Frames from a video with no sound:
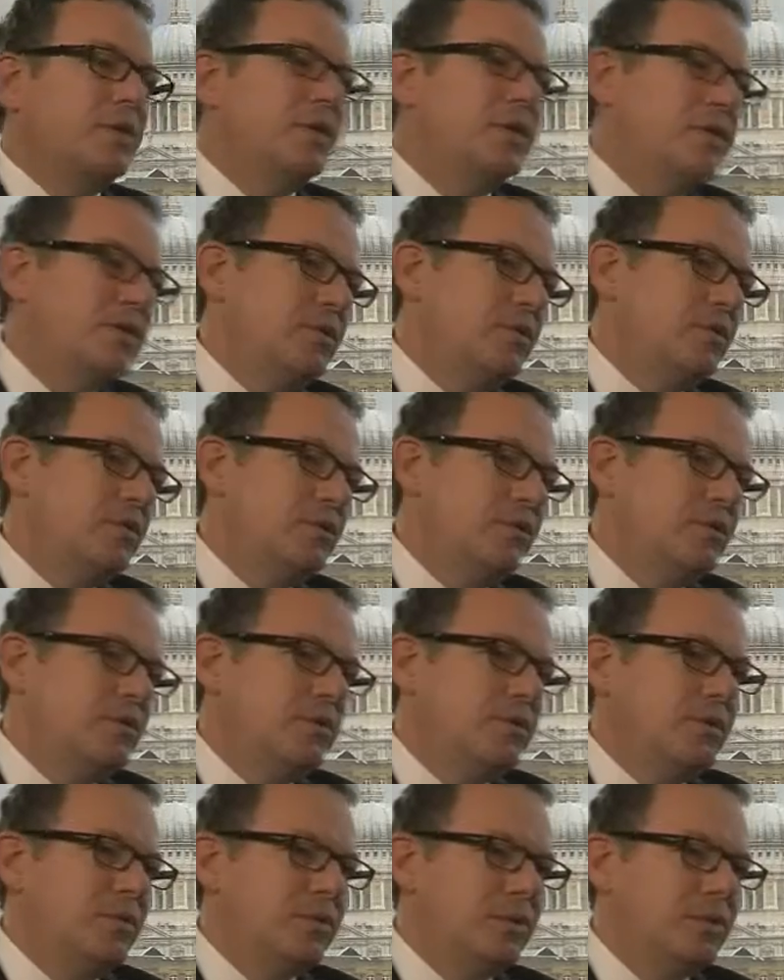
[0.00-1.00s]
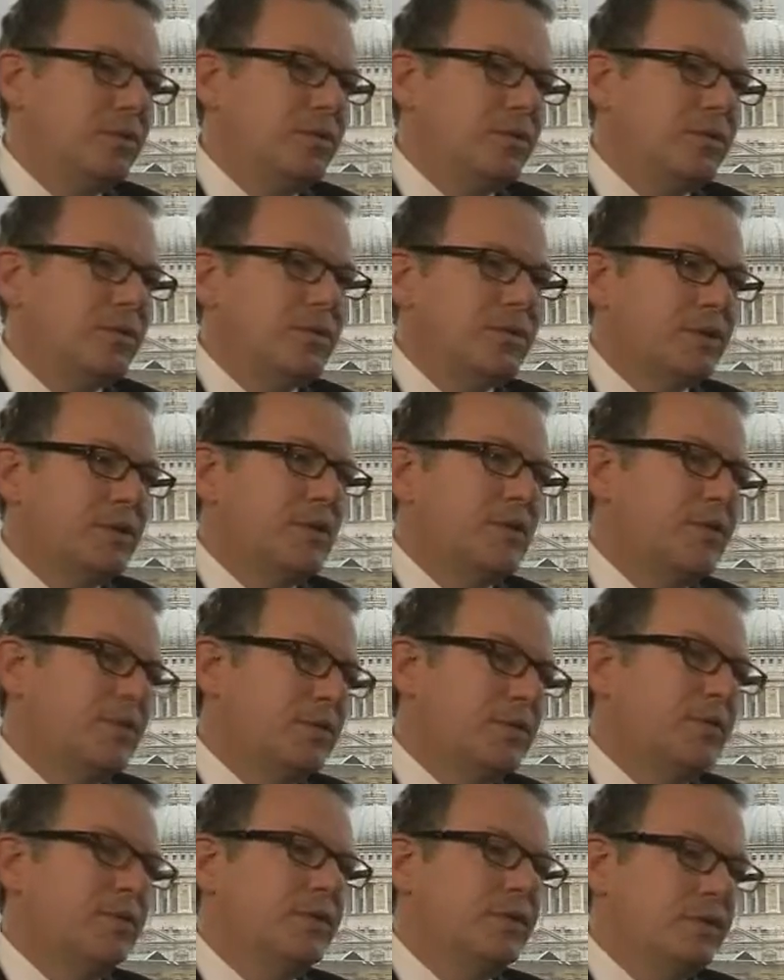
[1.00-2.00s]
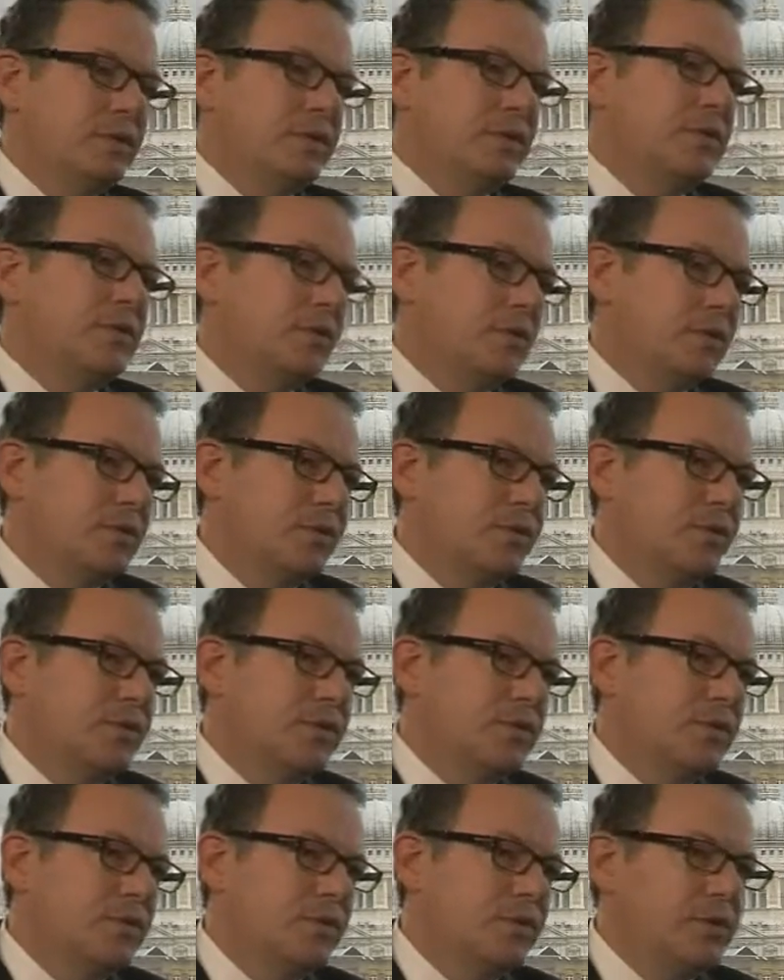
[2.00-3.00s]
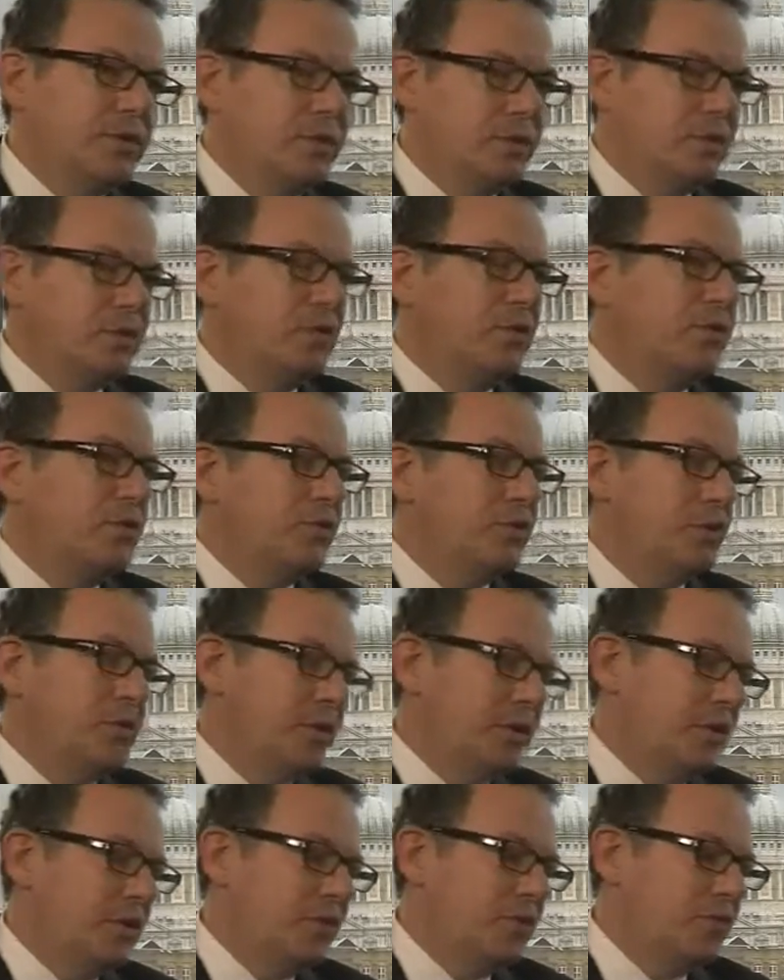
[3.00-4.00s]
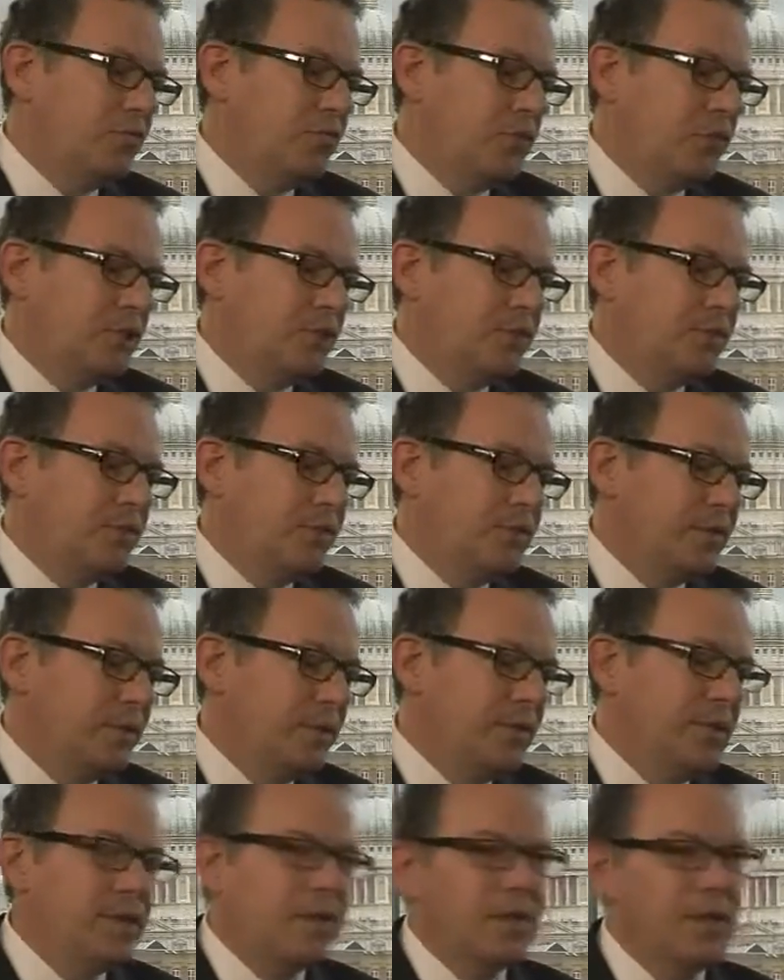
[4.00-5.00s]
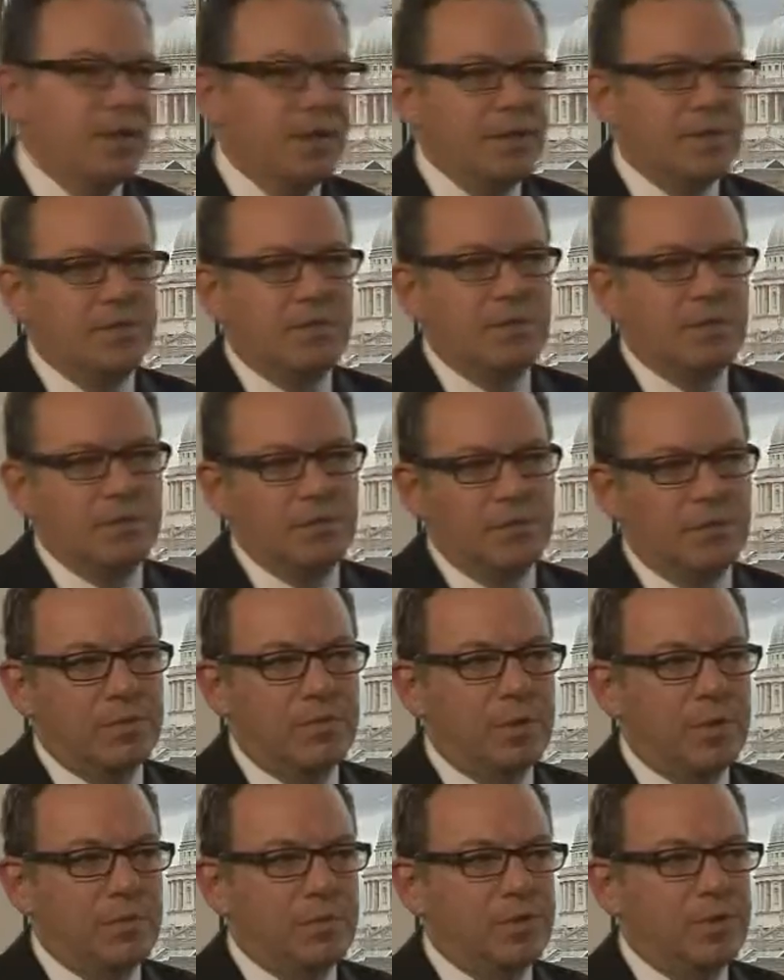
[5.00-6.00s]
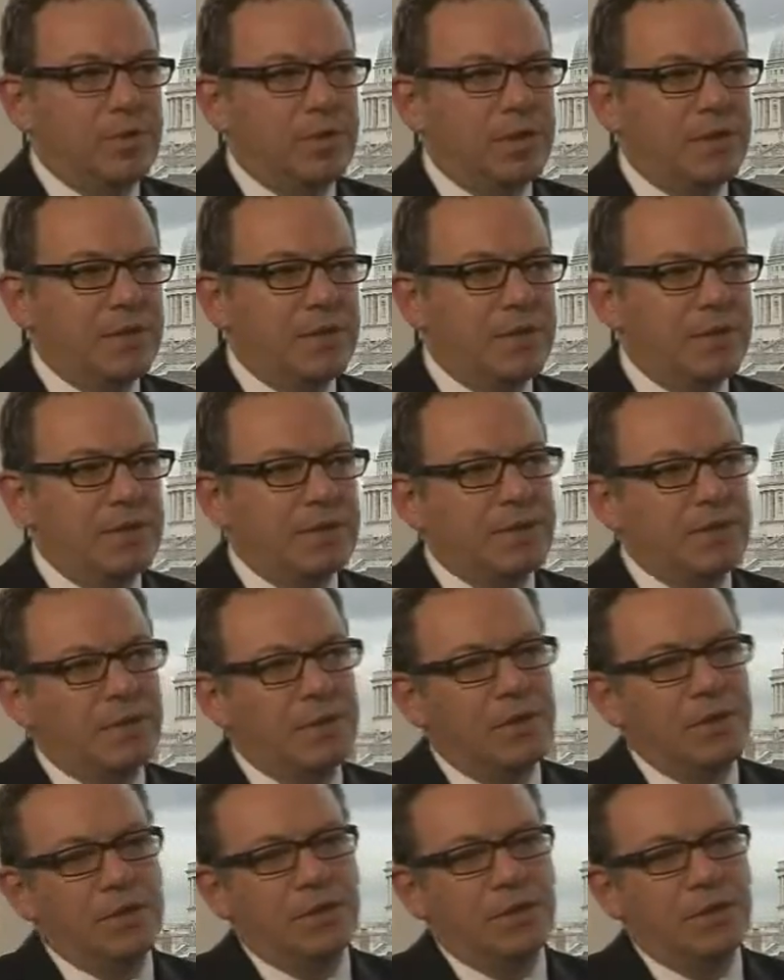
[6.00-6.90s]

Either you, you can use as a, as a service, so, software as a service, where you train the operations, and there's no, no migration in that sense,